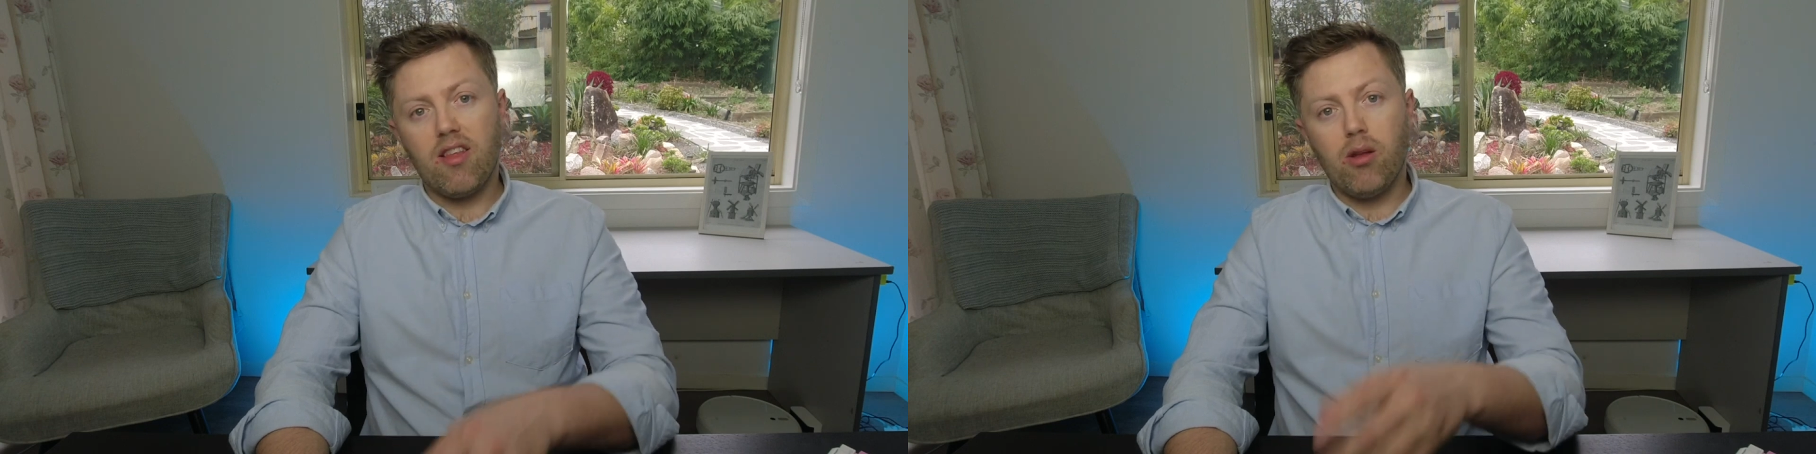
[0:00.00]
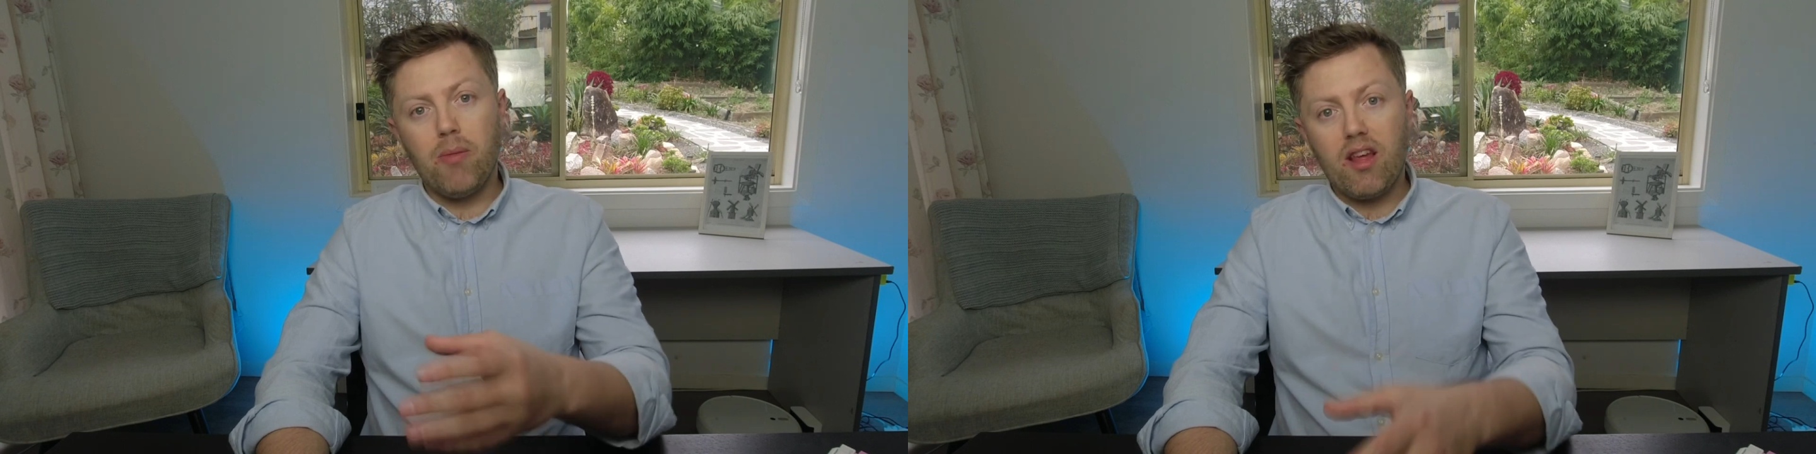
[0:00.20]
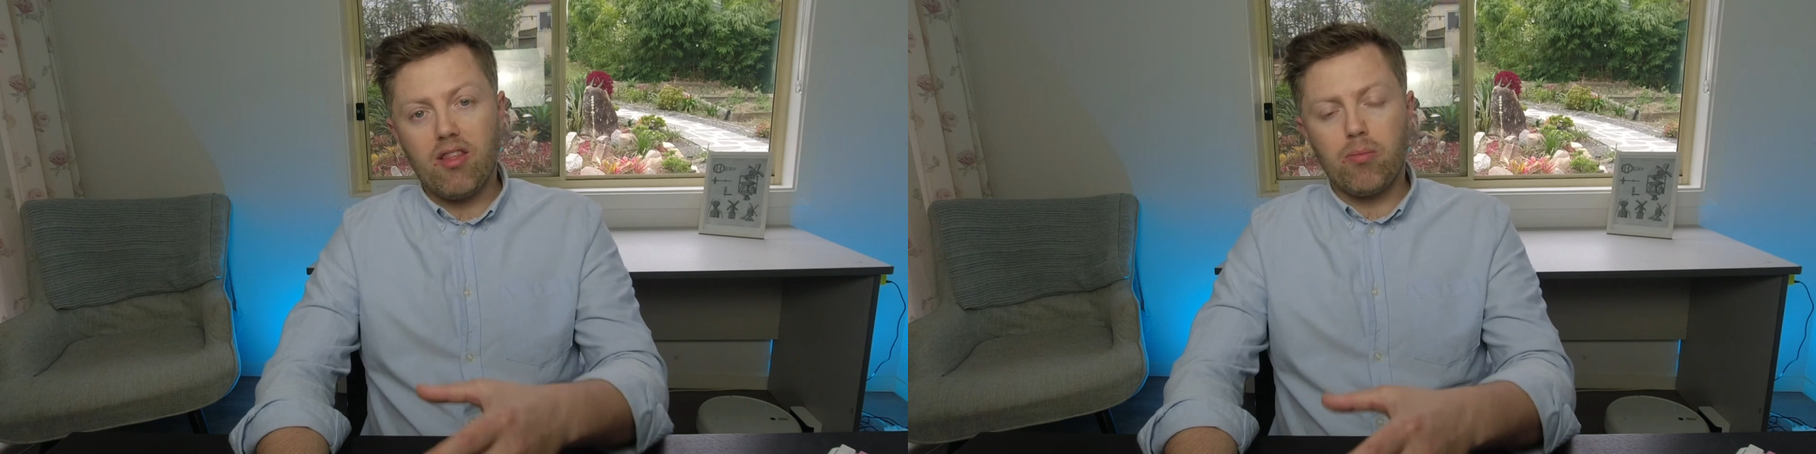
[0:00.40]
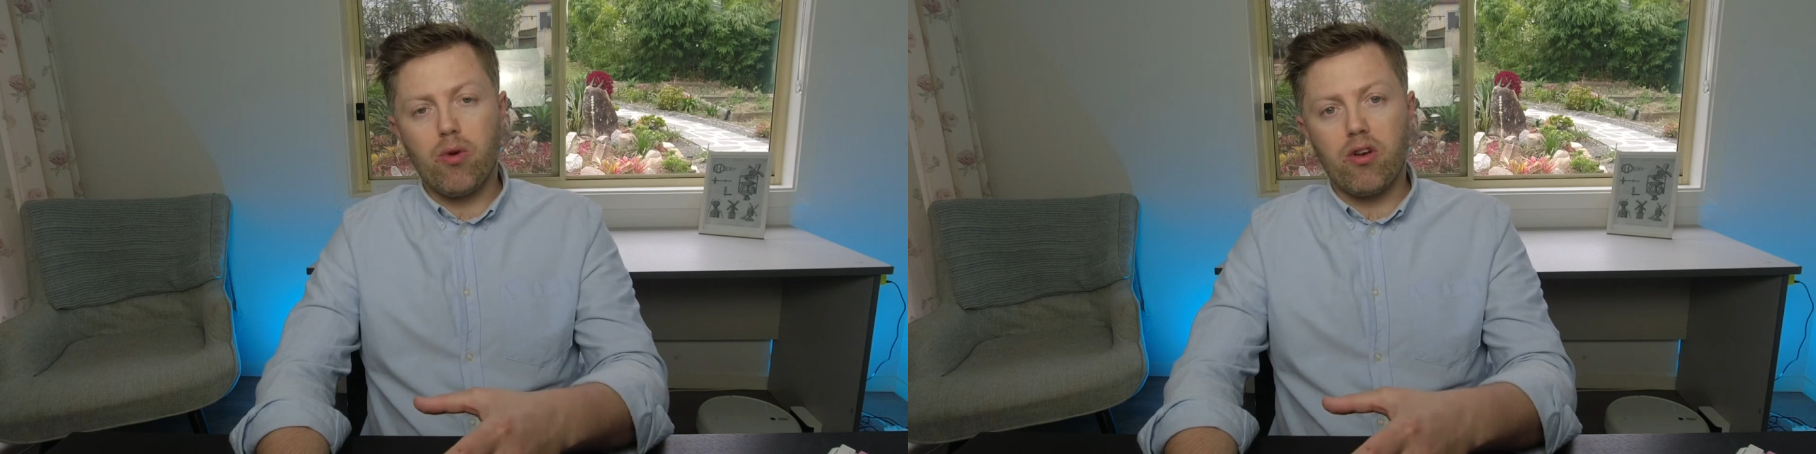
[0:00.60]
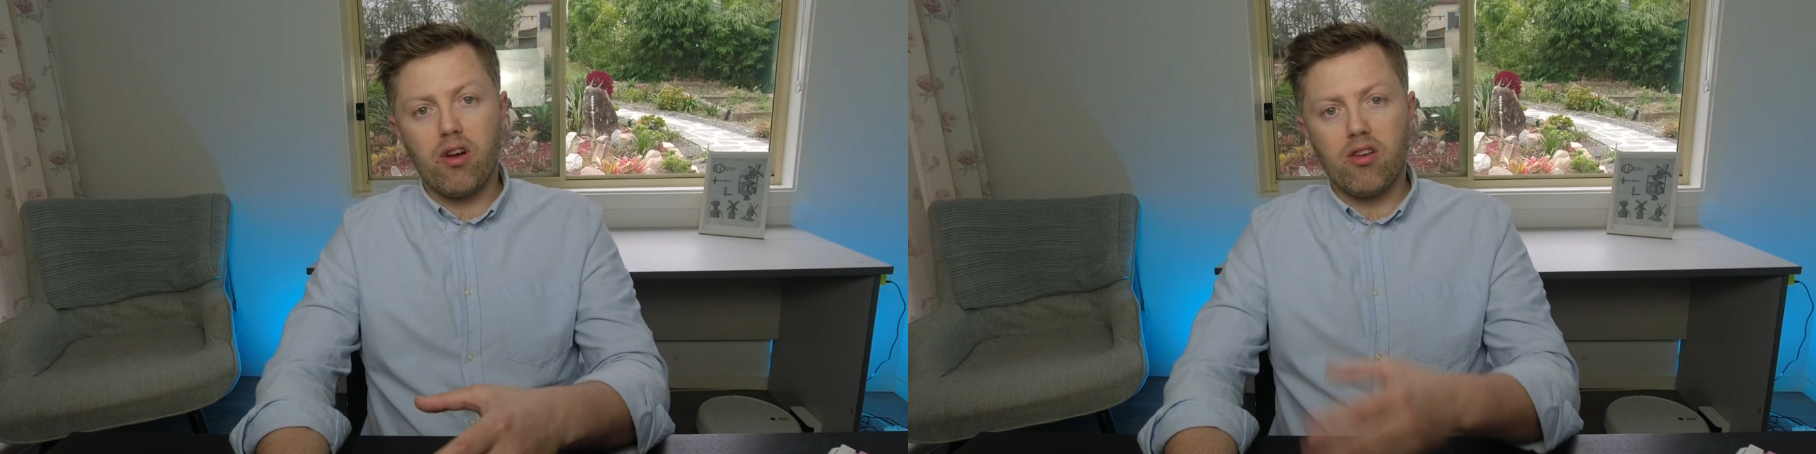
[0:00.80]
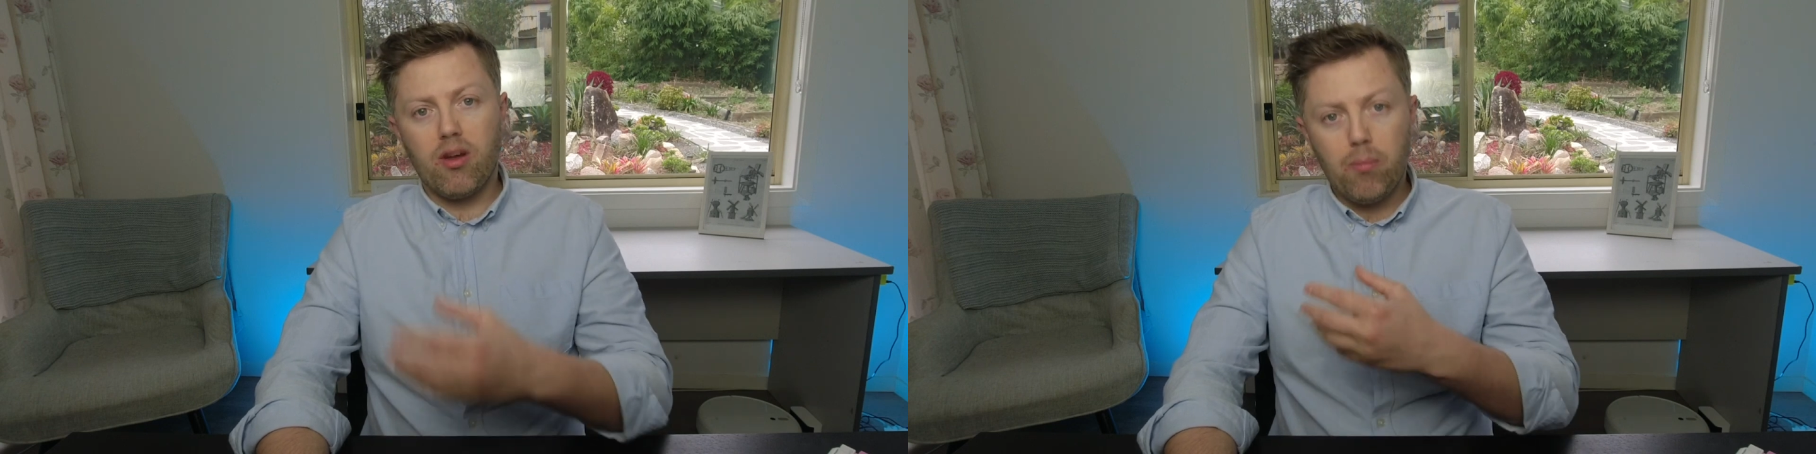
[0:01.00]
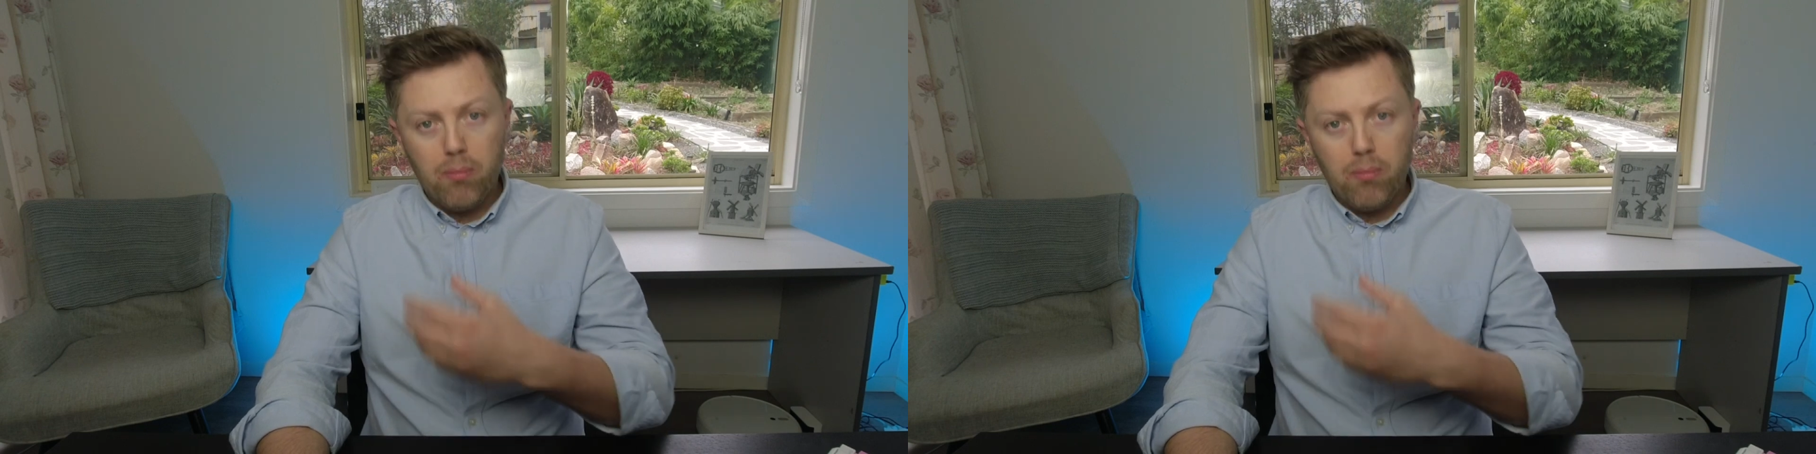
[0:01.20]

They'll make this product,